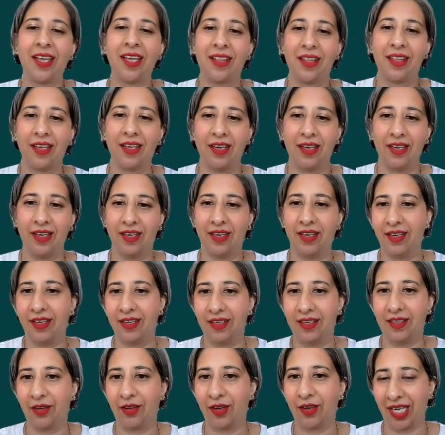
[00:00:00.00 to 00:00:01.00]

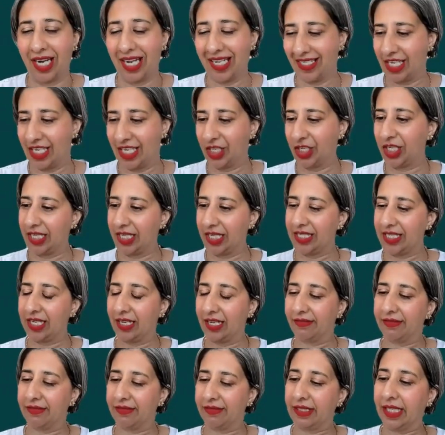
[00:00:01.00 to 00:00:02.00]
the organization
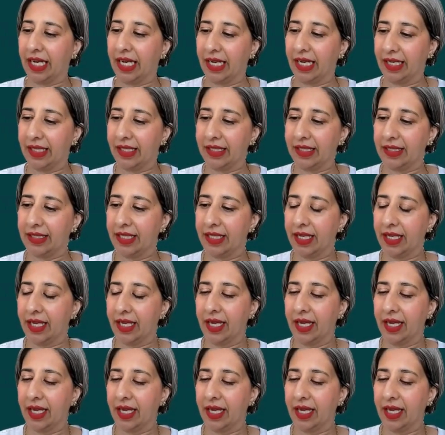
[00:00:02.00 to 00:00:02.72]
itself does.